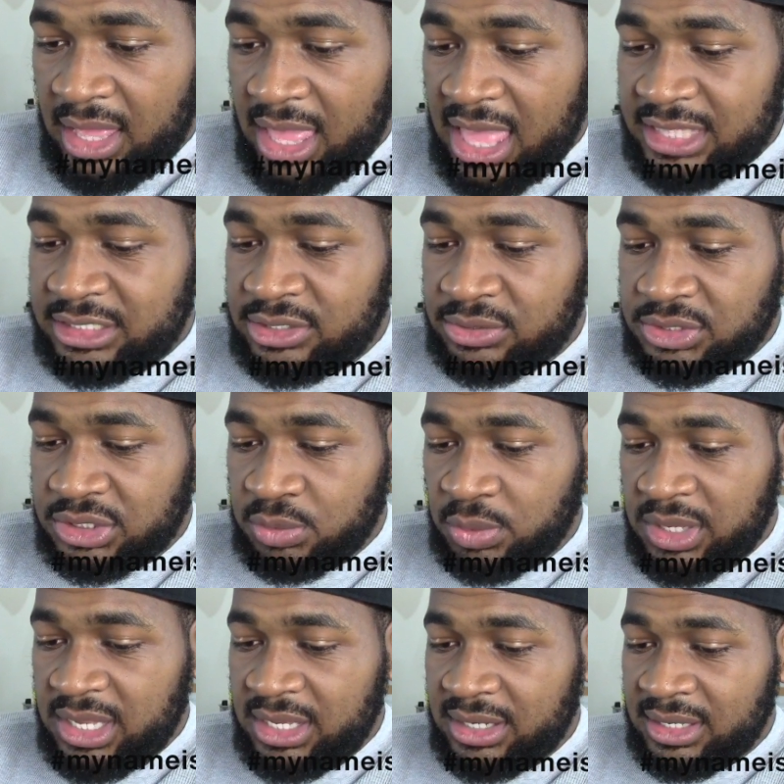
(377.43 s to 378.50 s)
Esther
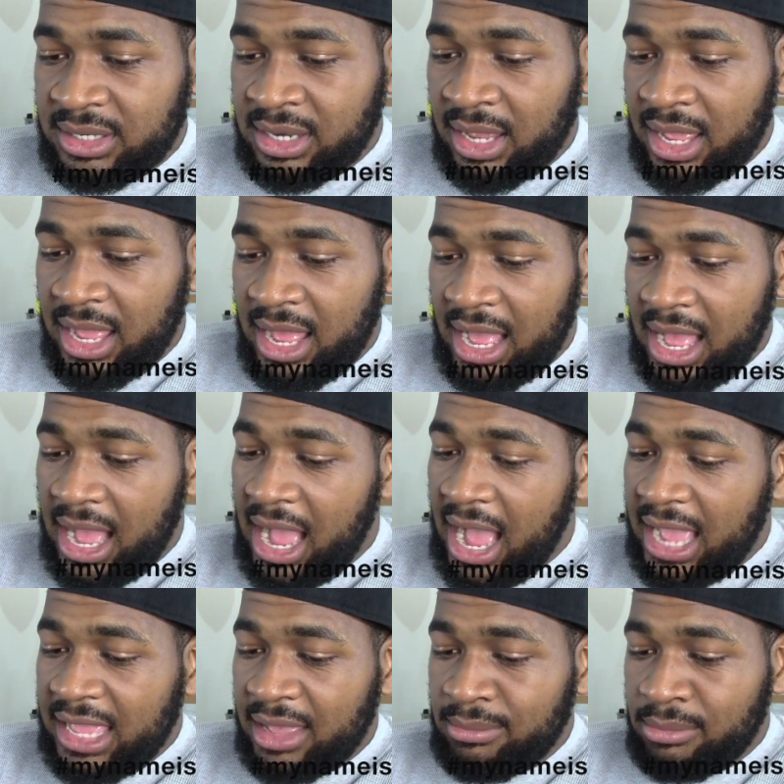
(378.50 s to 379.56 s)
Sweet,
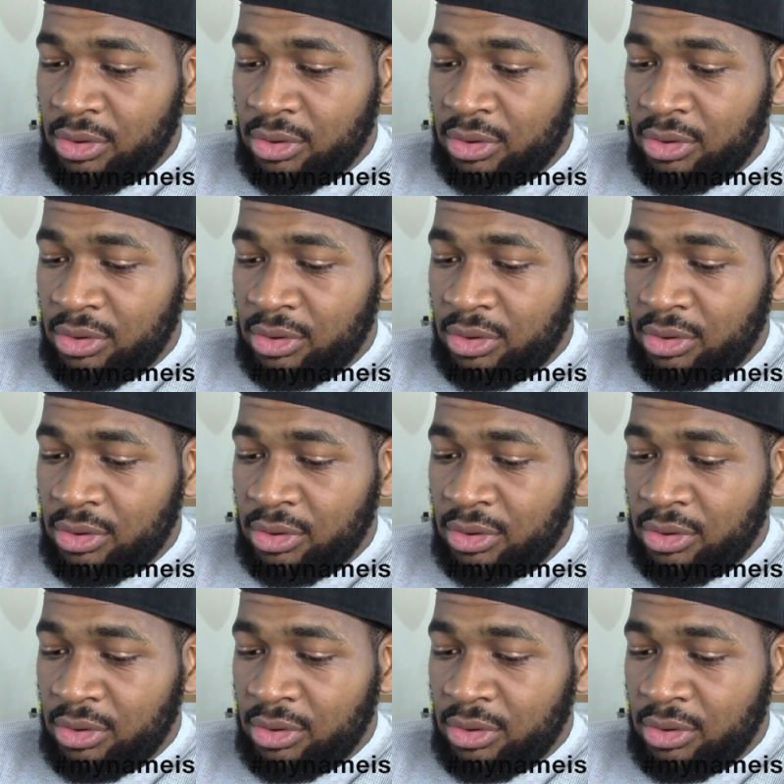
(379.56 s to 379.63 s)
I Am